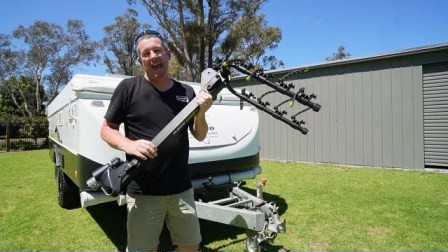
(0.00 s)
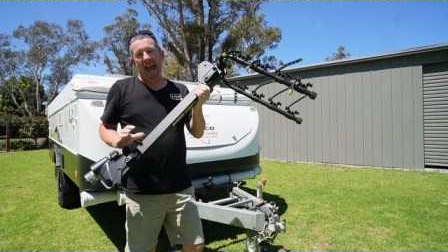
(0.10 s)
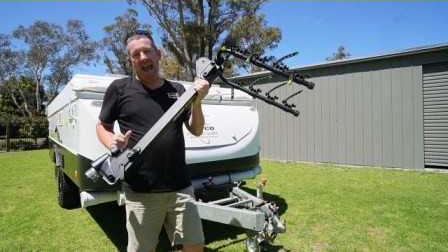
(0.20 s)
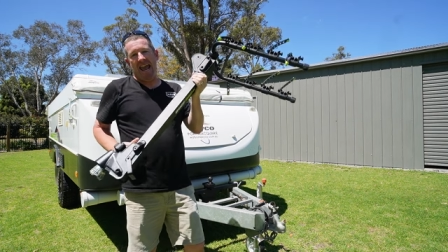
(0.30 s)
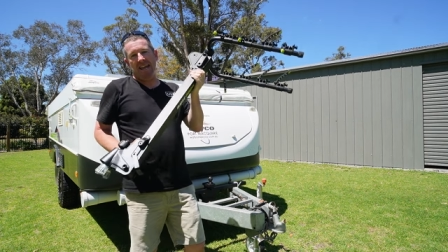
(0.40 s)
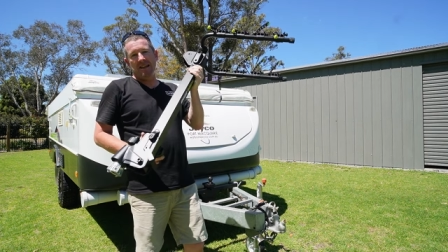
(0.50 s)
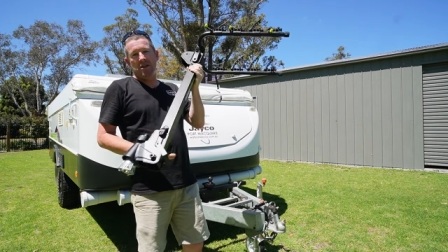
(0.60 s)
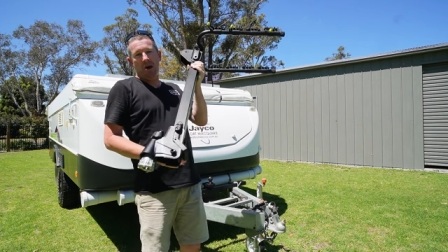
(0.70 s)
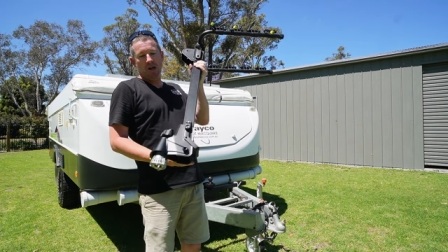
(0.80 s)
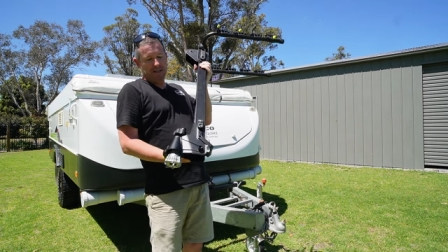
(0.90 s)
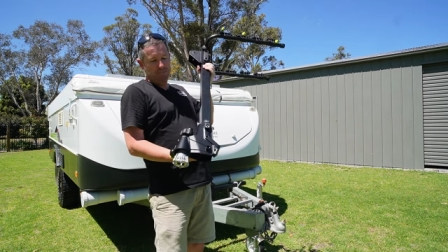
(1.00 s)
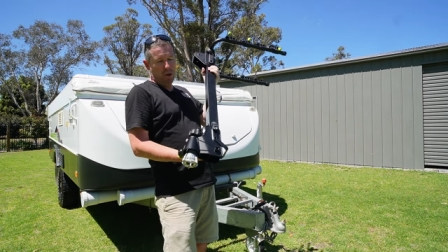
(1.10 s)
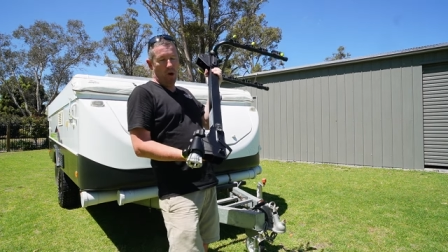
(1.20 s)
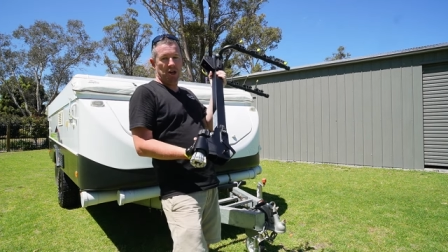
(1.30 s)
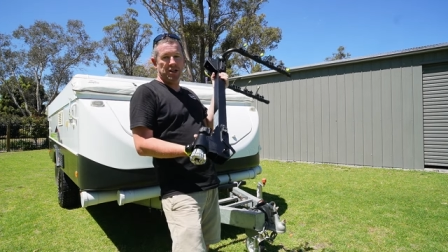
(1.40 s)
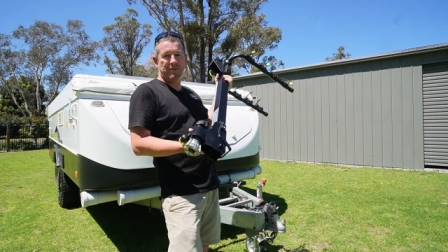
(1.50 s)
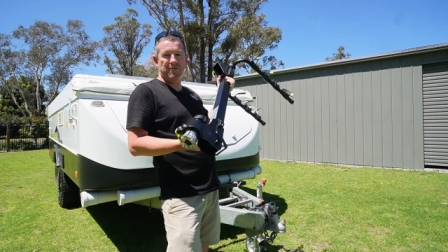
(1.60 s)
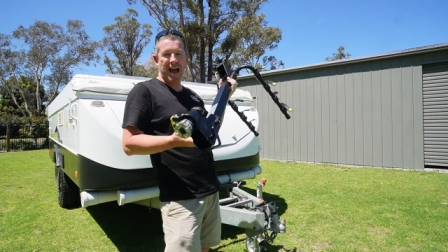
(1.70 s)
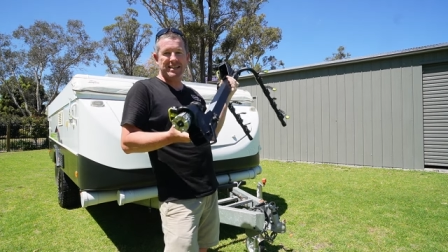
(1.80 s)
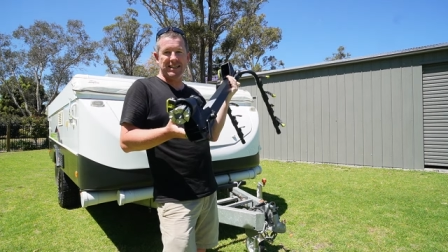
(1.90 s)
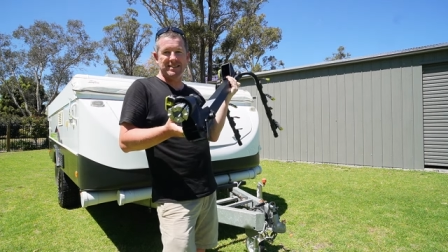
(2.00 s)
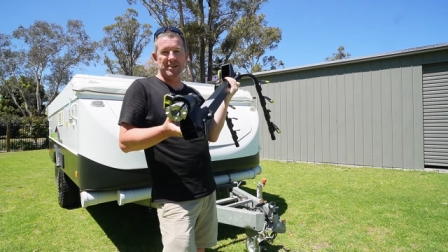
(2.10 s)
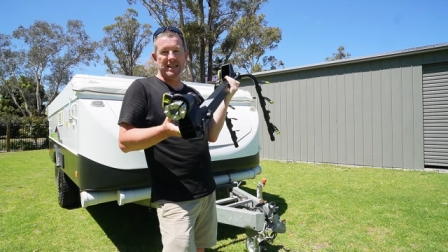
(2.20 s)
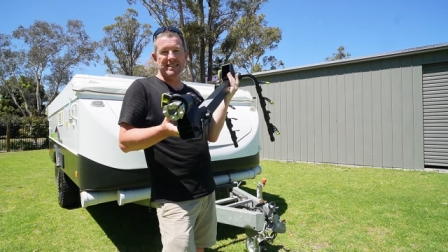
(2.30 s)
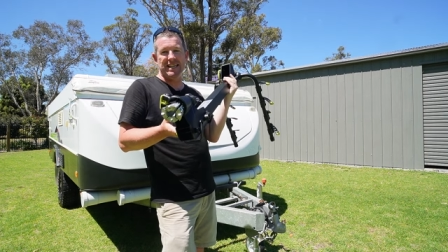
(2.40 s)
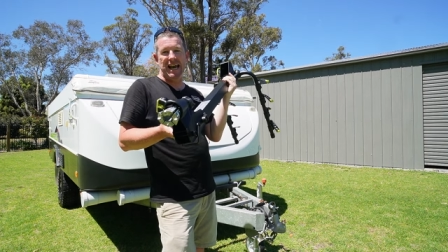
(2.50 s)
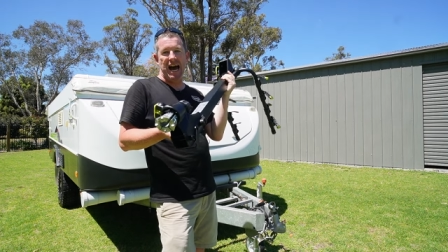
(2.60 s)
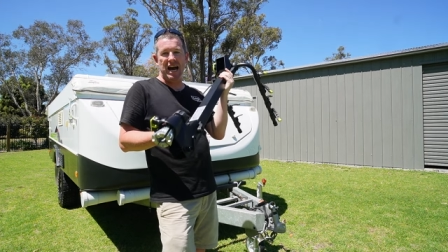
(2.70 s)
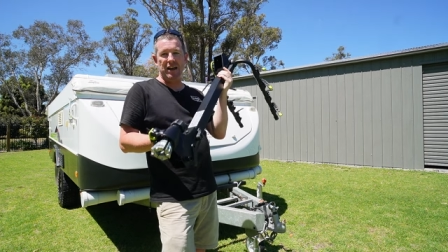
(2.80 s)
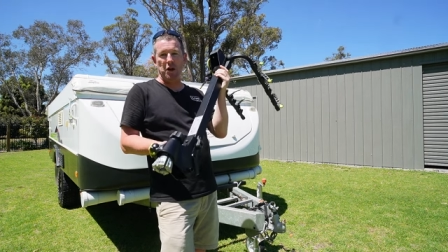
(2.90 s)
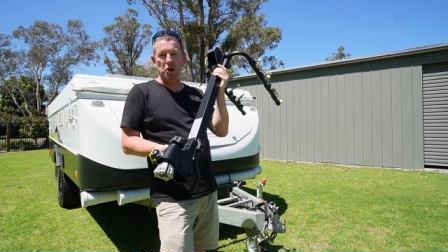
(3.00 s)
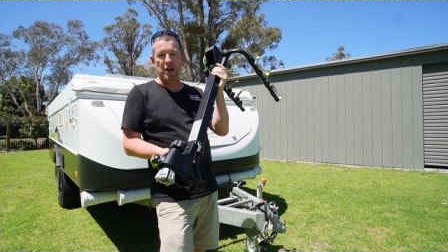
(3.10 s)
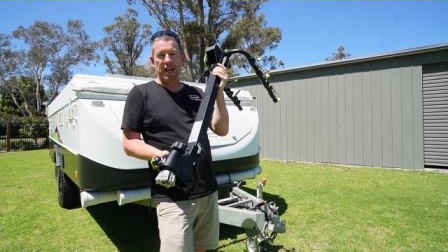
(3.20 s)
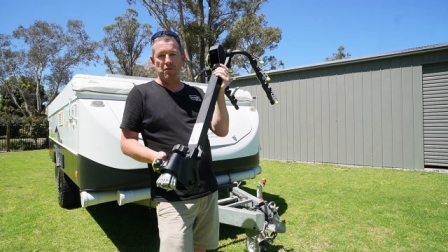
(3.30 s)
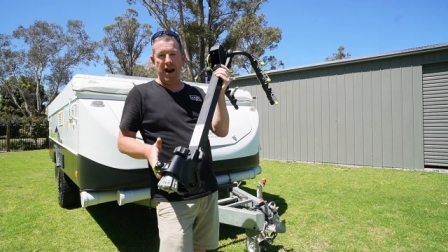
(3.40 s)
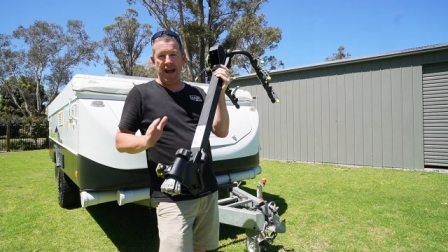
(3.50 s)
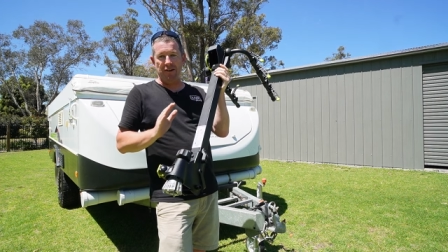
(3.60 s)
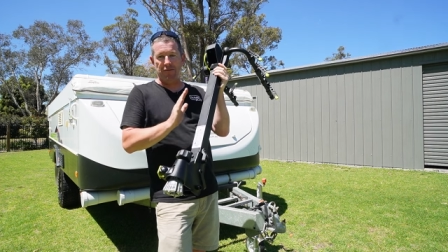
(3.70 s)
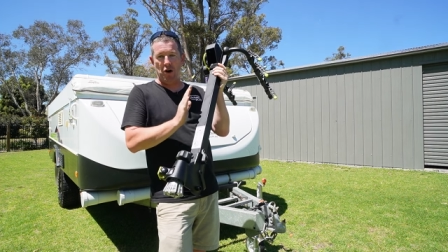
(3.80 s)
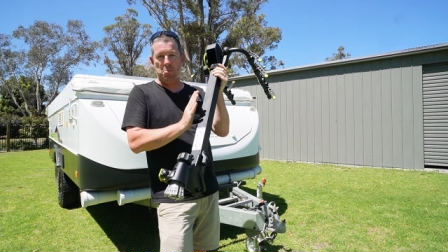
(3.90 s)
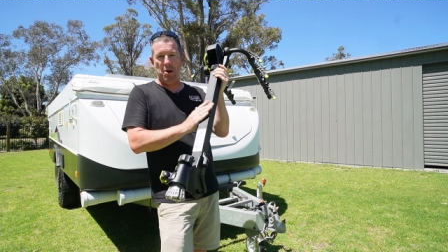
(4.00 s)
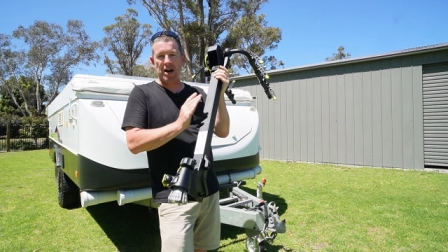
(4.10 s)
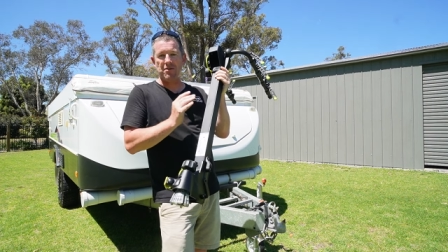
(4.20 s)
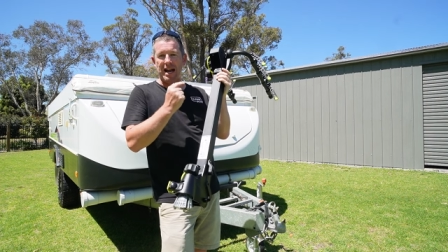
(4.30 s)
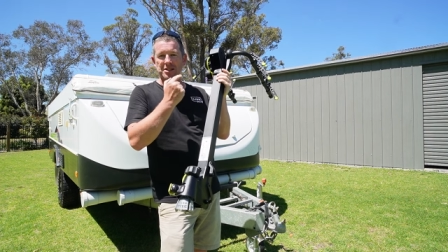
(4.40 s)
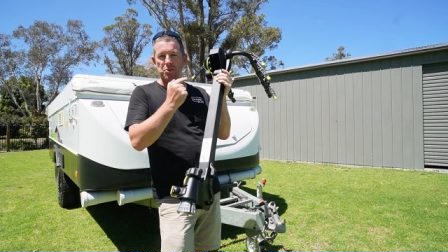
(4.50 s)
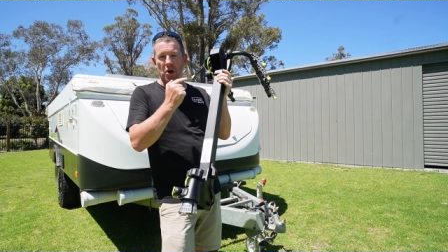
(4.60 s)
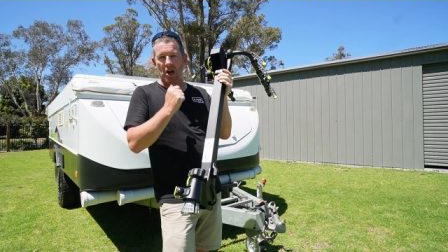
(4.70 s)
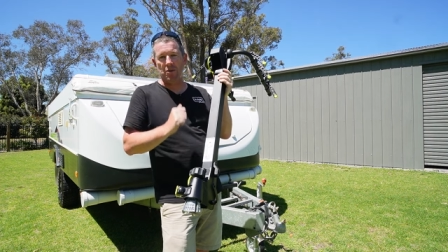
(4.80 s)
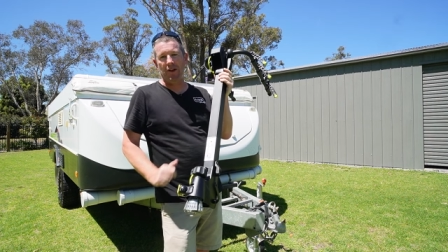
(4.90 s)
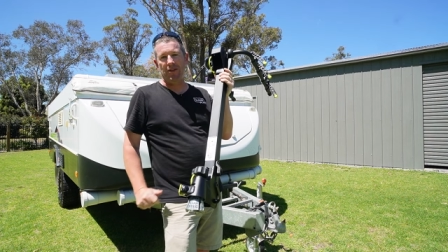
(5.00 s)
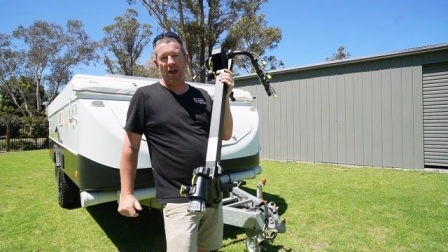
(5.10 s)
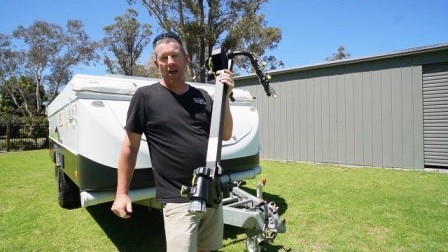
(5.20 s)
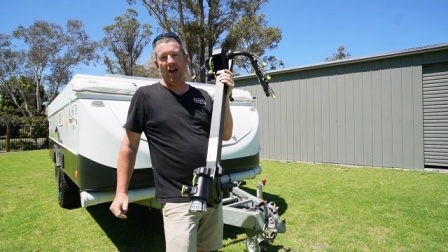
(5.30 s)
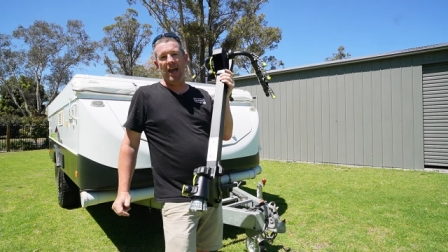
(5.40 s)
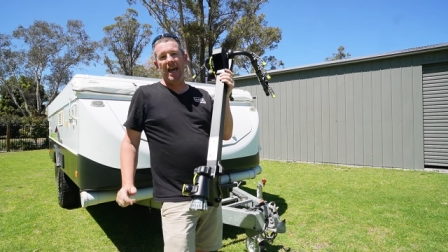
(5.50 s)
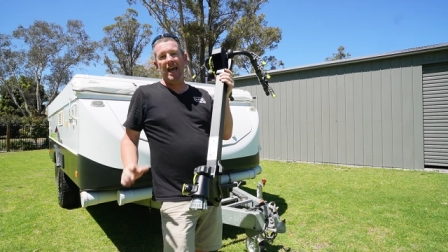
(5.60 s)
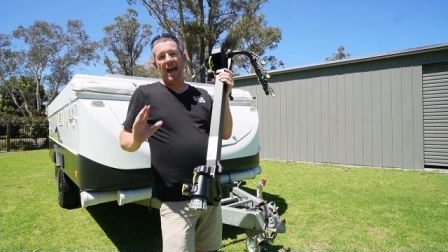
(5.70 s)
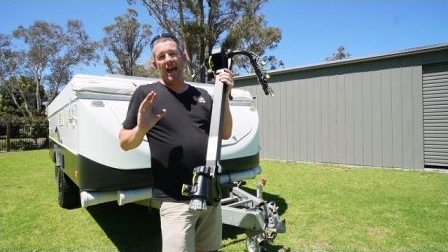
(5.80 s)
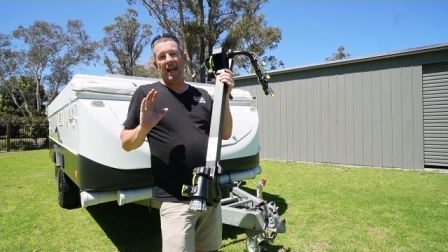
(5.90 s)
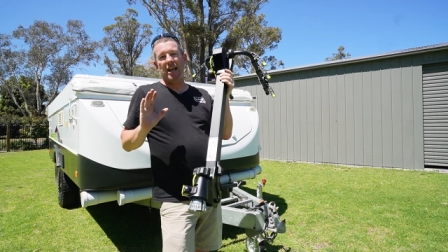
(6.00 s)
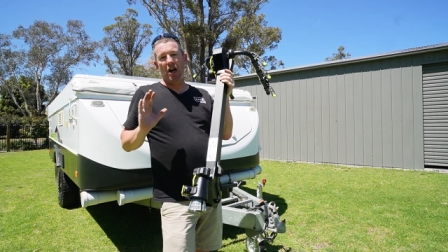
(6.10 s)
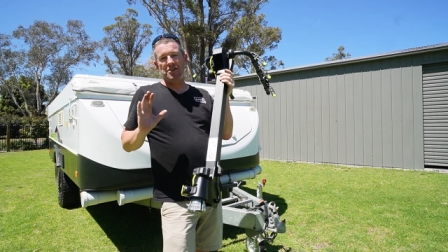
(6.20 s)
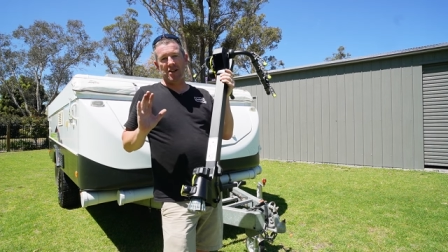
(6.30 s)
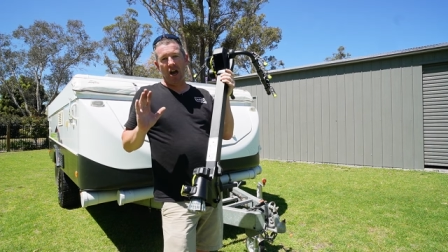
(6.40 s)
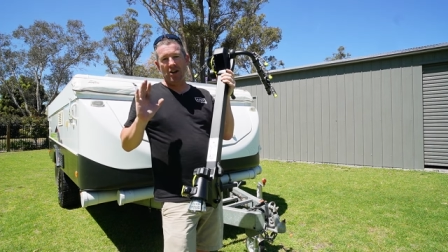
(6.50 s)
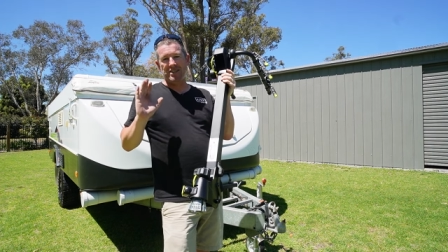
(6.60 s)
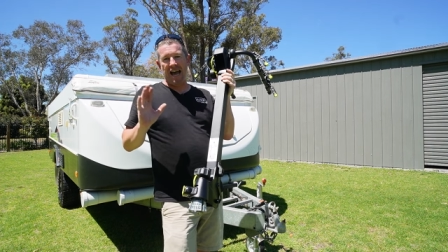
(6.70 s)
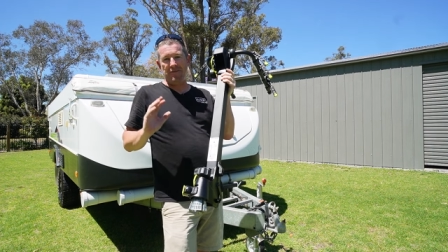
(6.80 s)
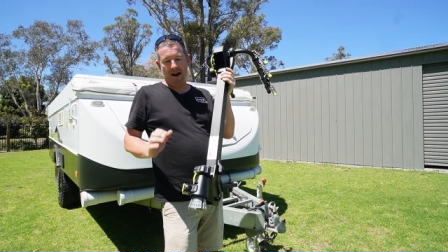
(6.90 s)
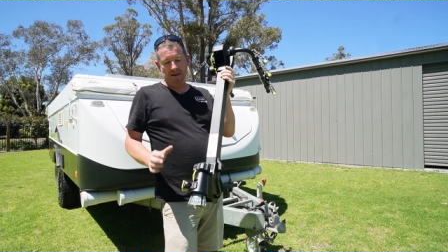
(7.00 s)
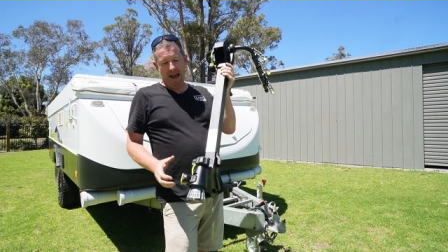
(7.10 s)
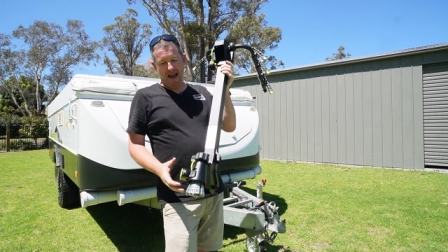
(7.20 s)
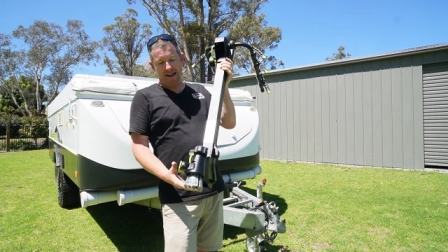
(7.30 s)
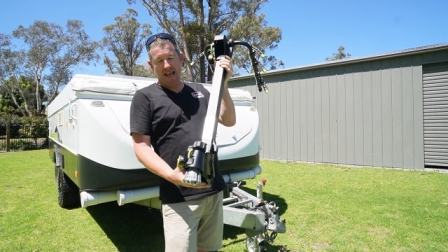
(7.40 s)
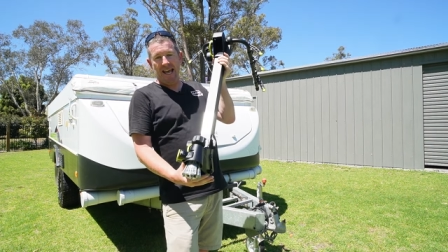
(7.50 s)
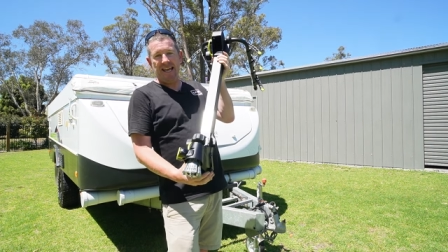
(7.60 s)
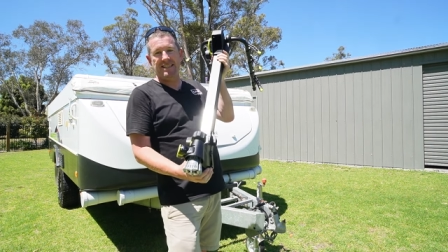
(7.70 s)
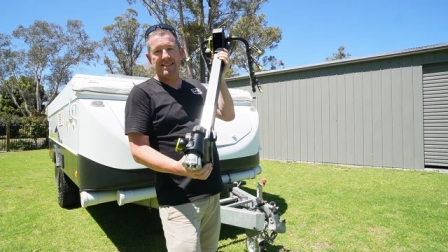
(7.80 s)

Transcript: and the most important factor to consider if you're looking around for a bike rack to work with the Coast to Coast A-frame mount is